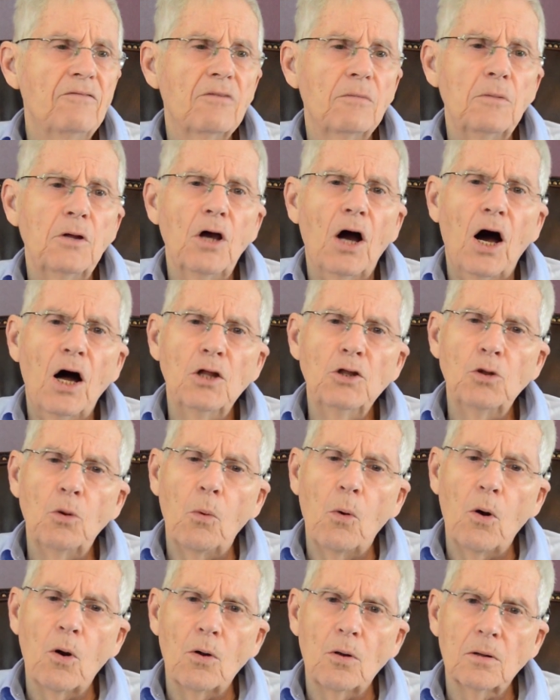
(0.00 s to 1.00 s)
from the
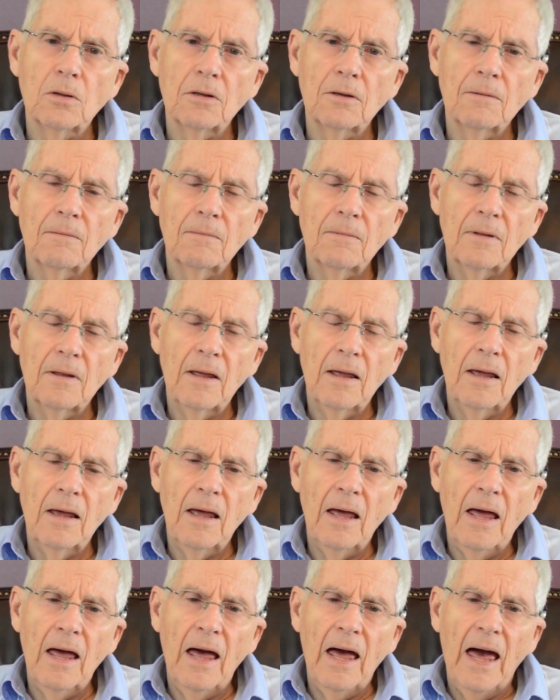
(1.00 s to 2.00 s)
underworld,
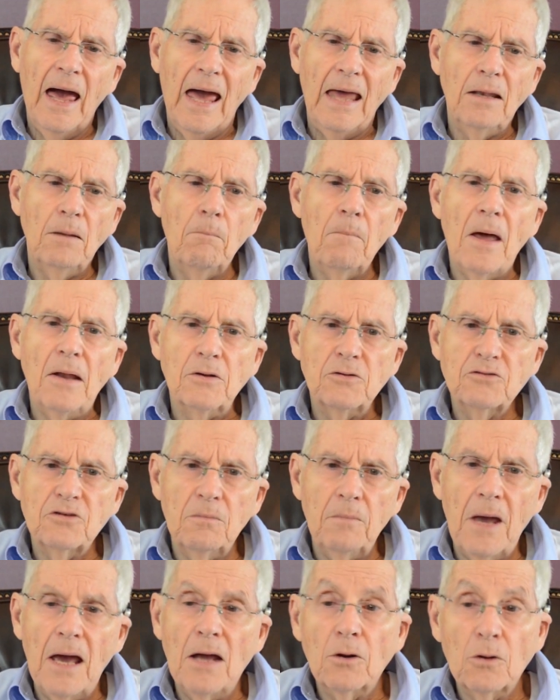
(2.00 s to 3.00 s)
and the
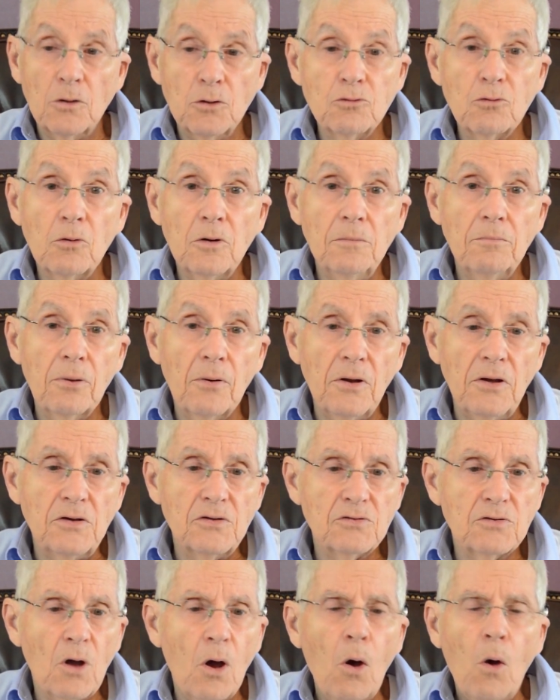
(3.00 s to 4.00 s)
medicine man, the Druid
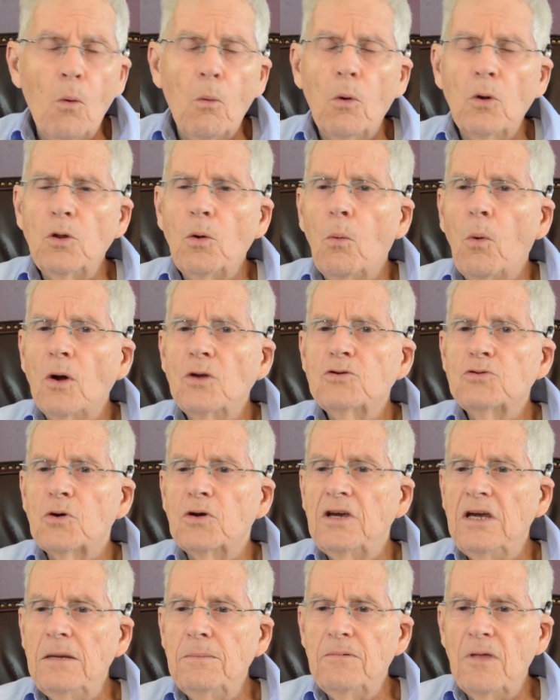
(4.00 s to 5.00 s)
priests, were the ones to
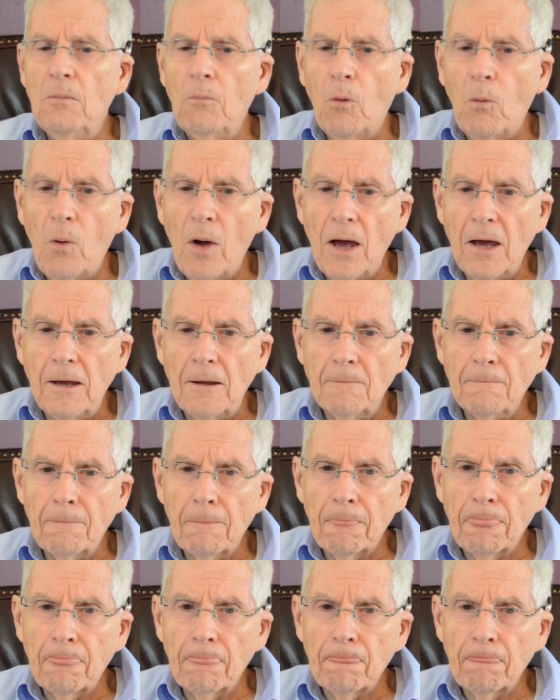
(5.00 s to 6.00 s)
keep them away.
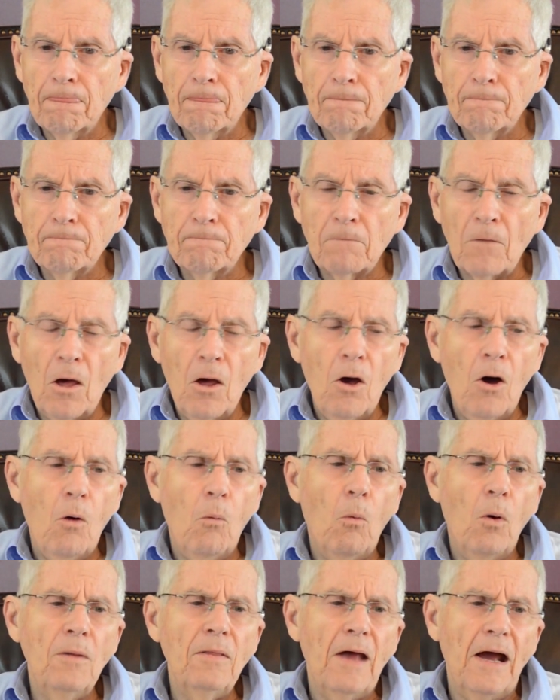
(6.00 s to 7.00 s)

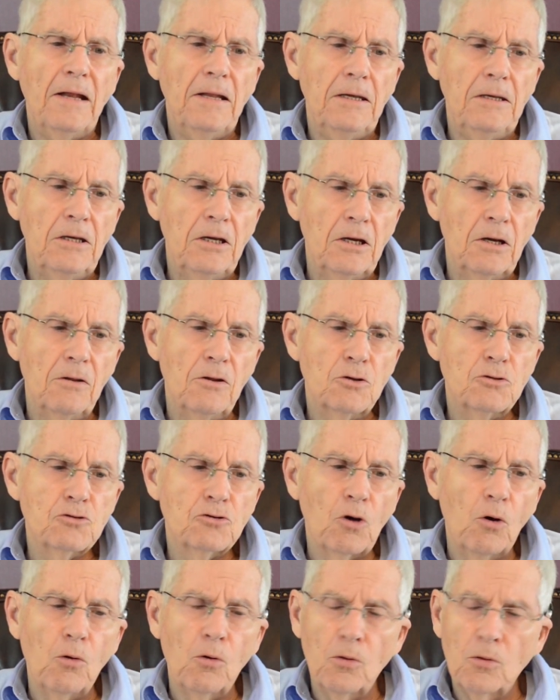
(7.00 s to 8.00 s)
One night a year, the
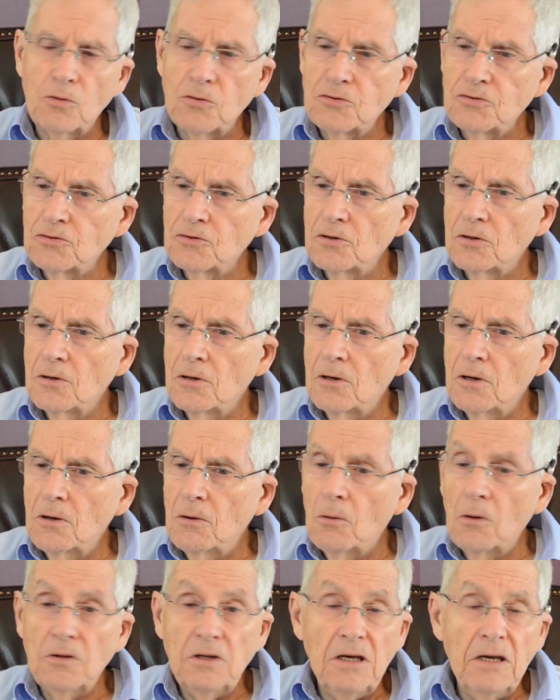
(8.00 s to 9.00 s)
souls,
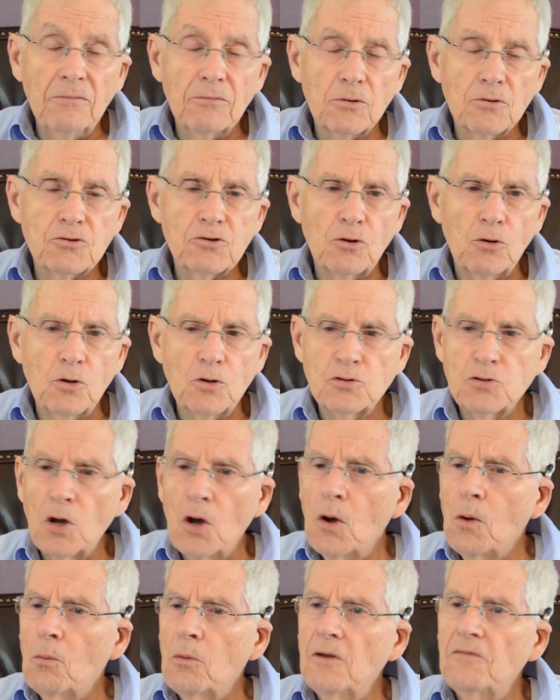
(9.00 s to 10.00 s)
or the evil souls,
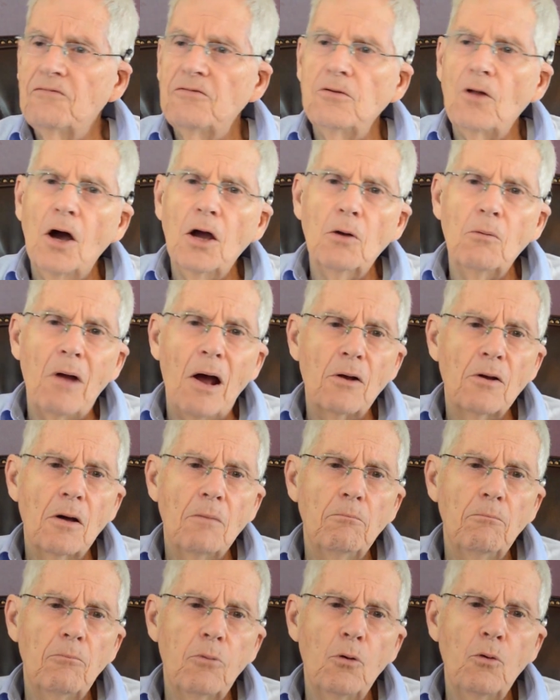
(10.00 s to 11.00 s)
would fly around
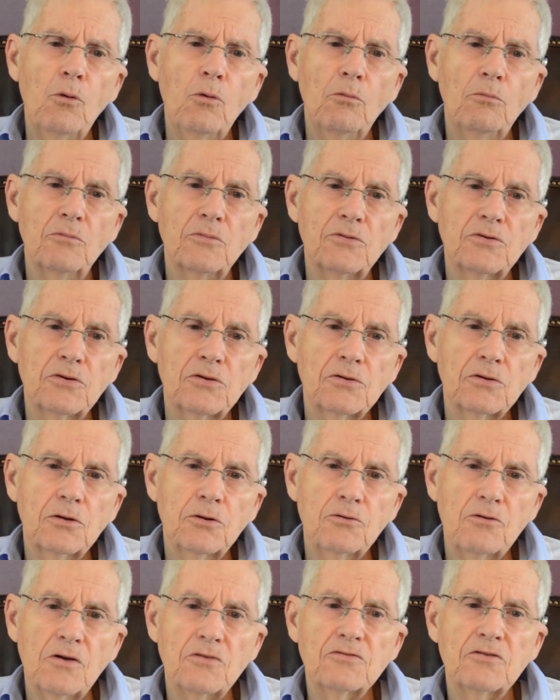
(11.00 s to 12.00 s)
on brooms,
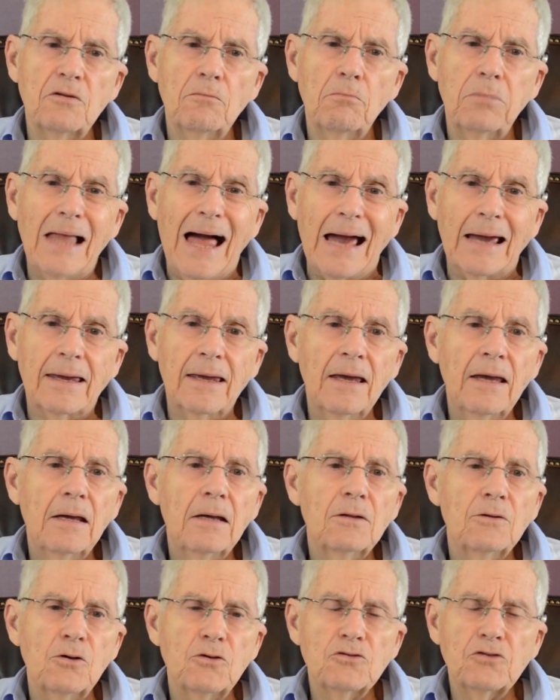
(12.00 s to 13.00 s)
dressed in black,
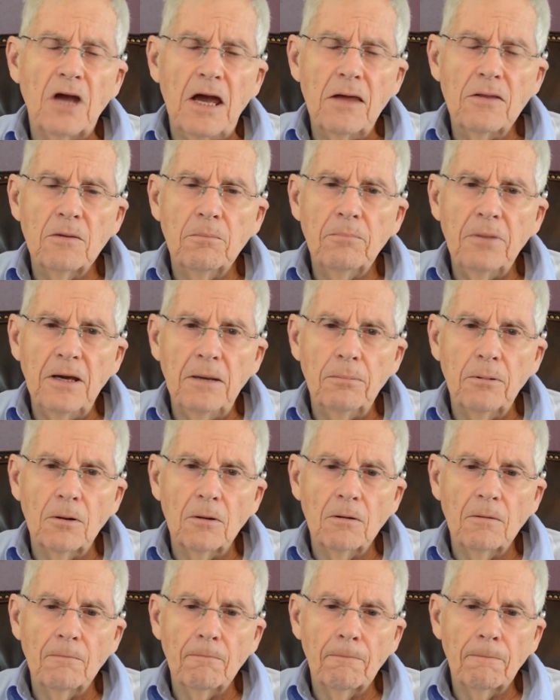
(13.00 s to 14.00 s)
to scare the people.